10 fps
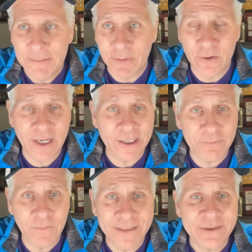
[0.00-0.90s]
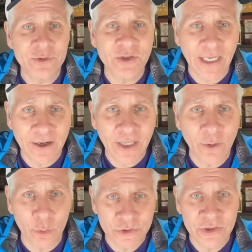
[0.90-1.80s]
but they're not going to play until Saturday
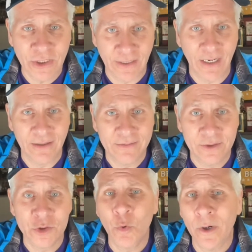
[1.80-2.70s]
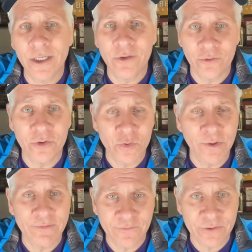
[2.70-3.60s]
or Sunday, the 20th or the
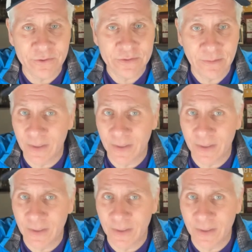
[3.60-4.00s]
21st.